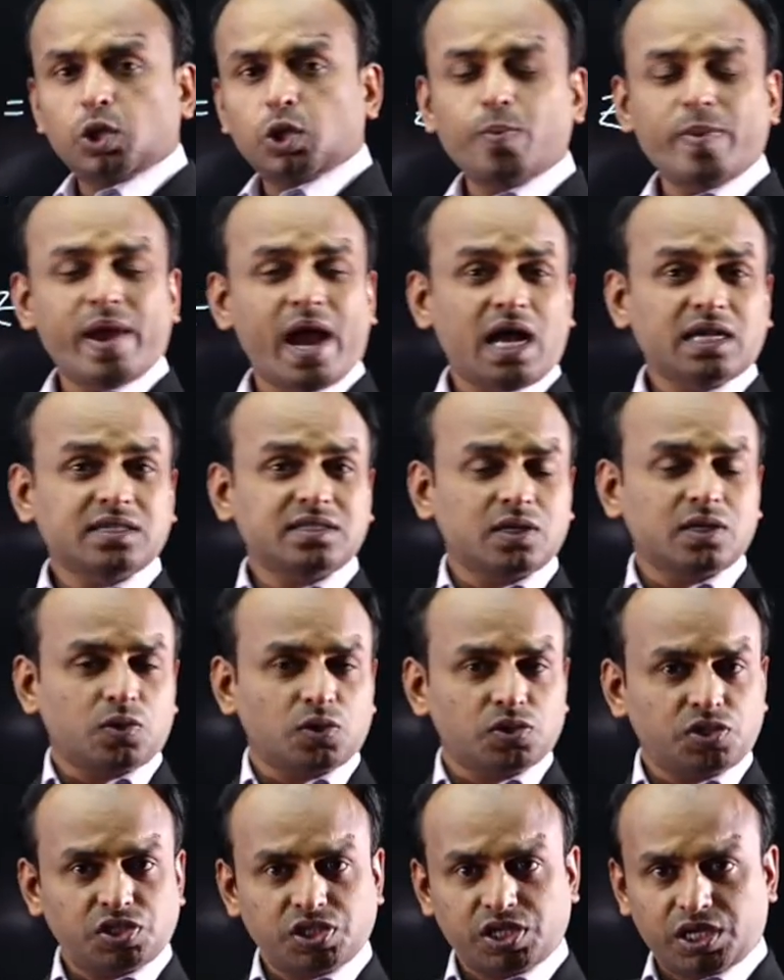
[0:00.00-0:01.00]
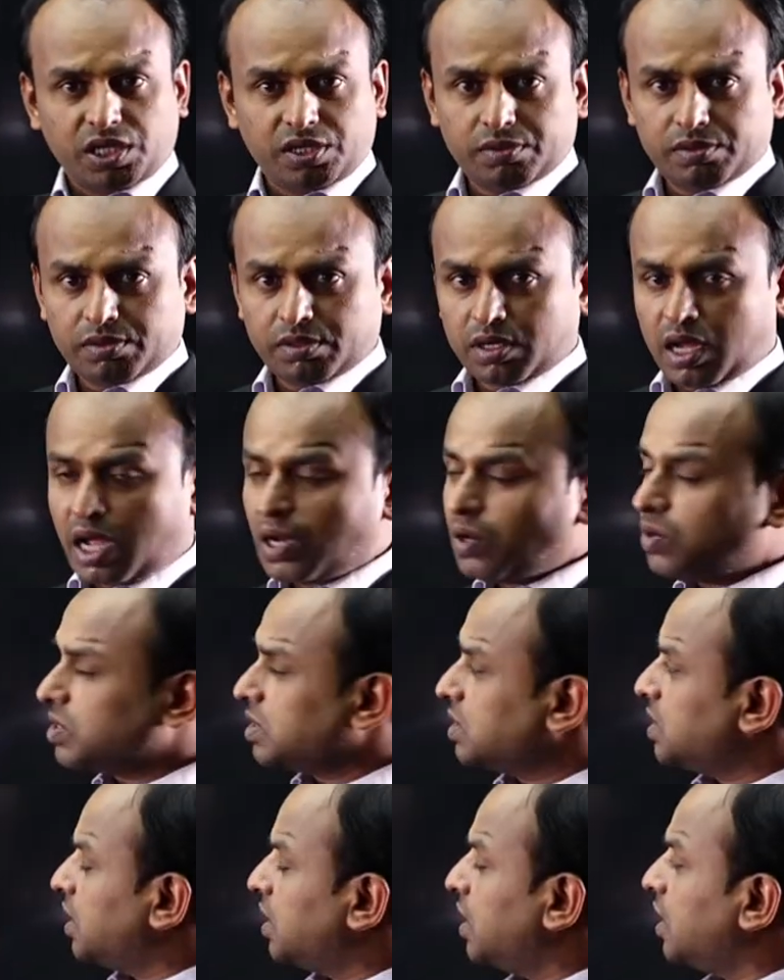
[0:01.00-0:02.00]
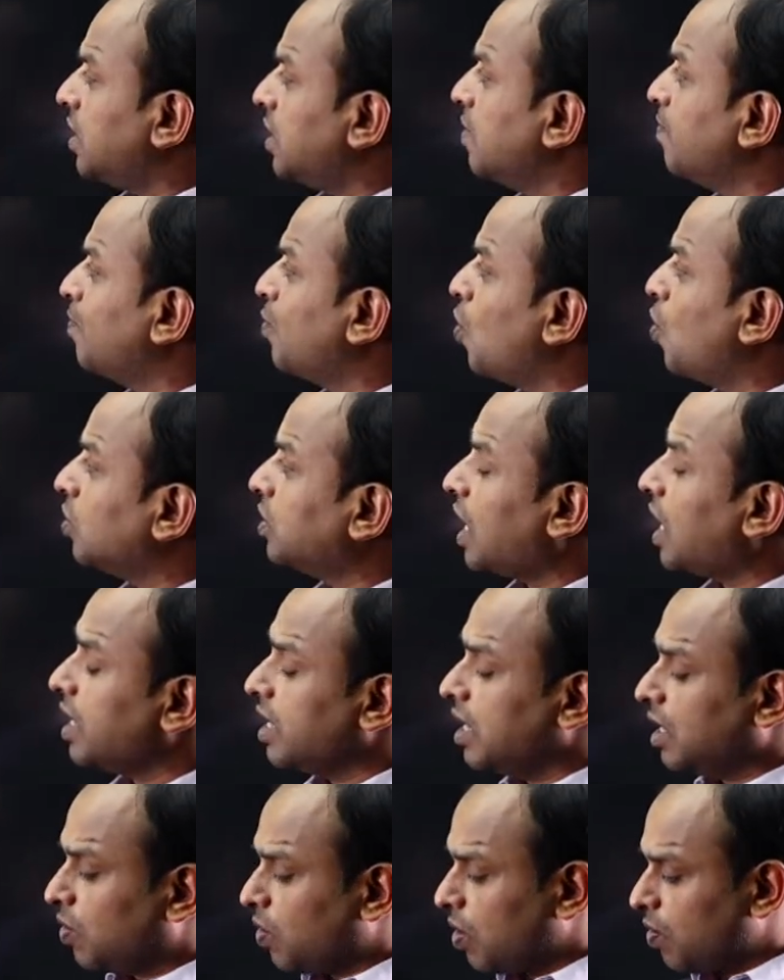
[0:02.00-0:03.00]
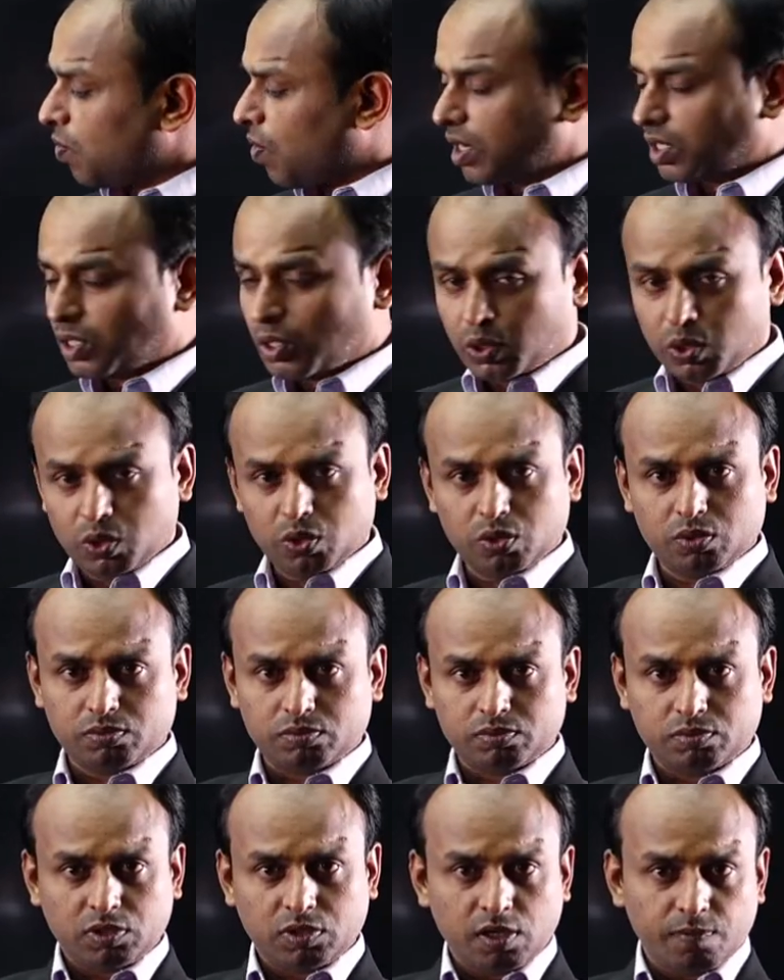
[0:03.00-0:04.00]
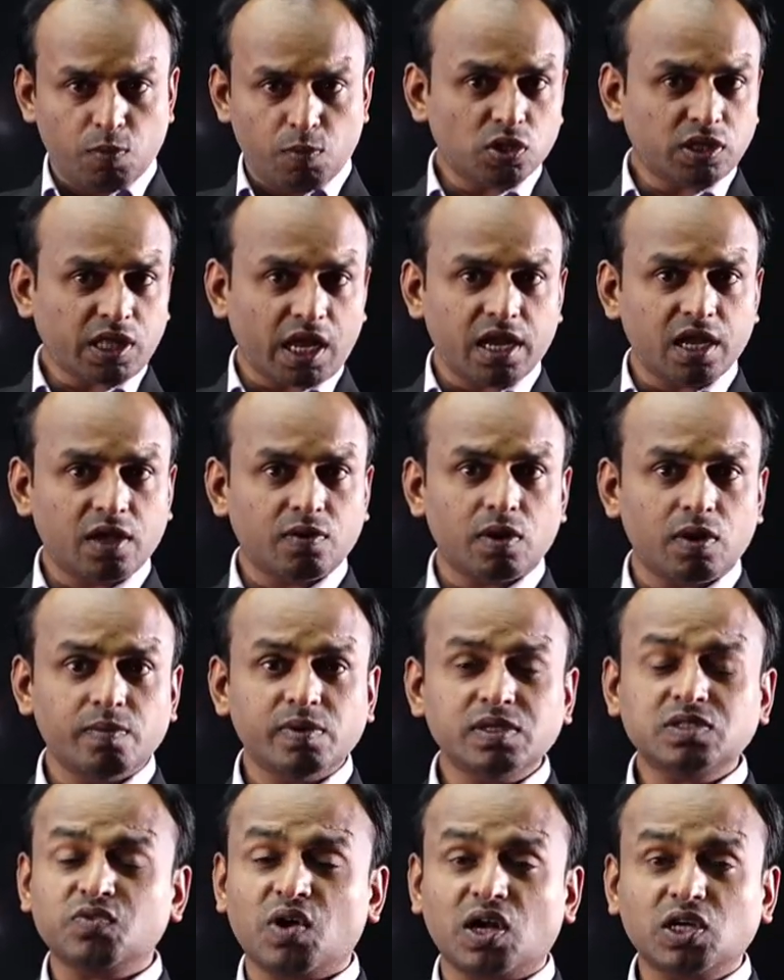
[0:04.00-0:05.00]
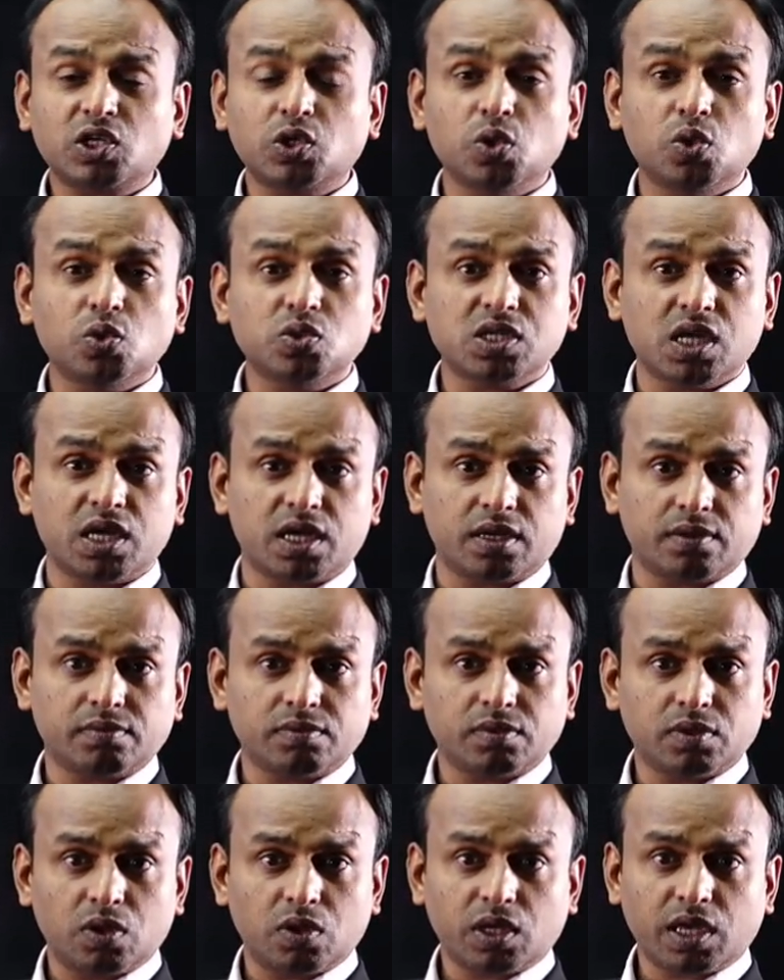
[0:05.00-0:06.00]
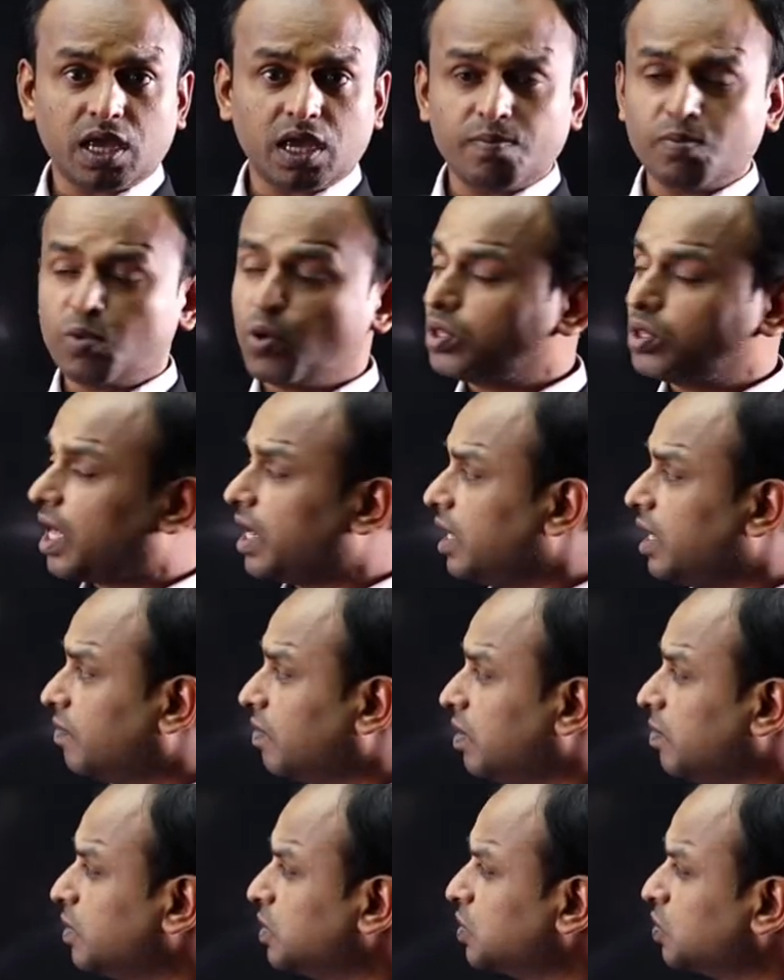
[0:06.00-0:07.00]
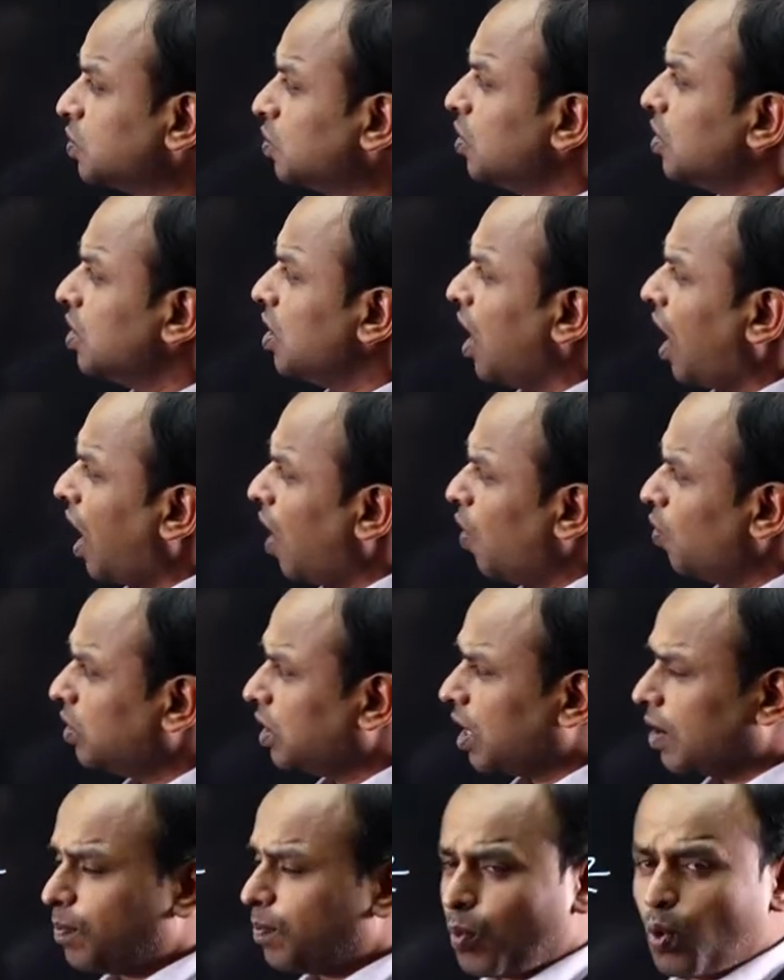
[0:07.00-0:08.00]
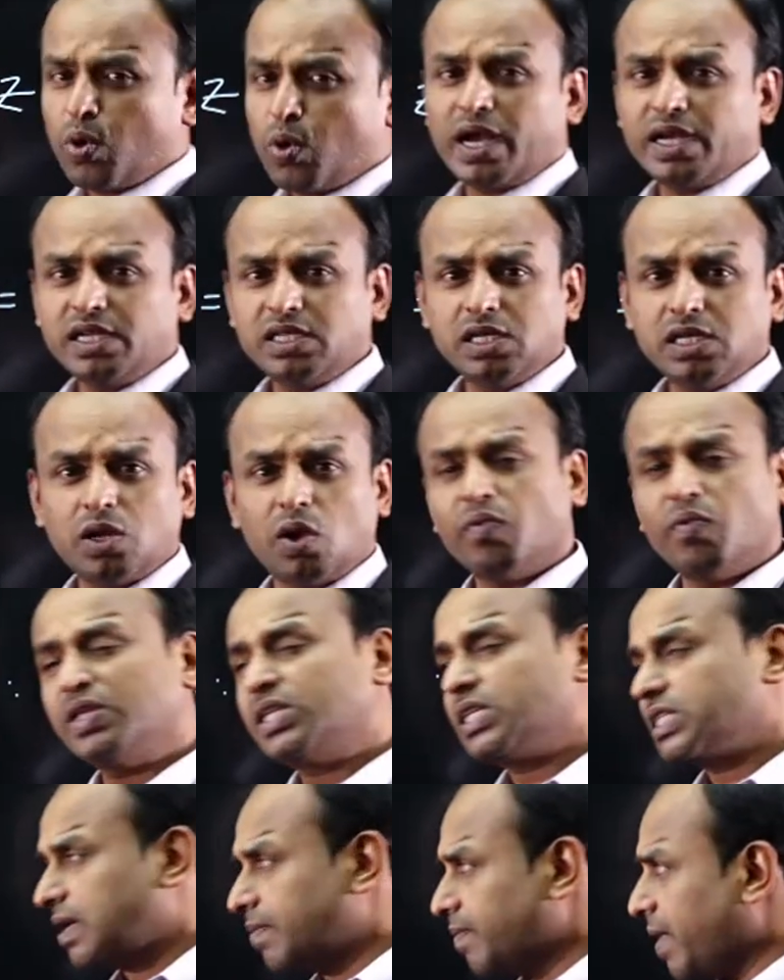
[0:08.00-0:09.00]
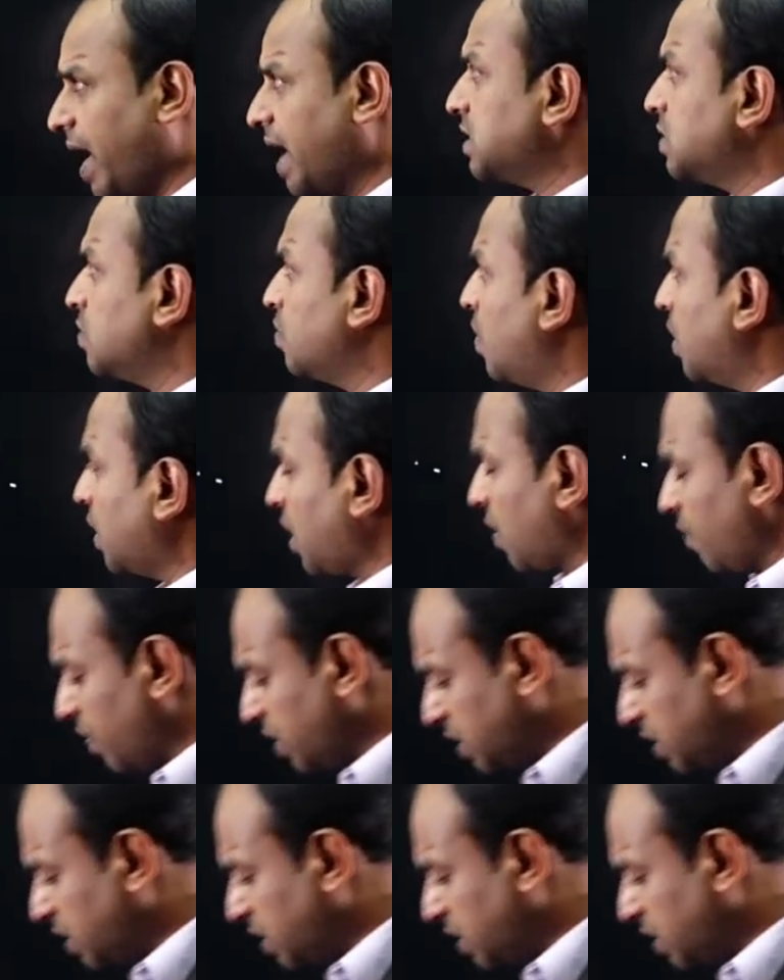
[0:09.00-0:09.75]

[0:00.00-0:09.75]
You may ask the question, hello sir, if both are equal, what to do? If both are equal means what to do, sir? Okay, if both are equal means out of pole and zero, which is a maximum, okay,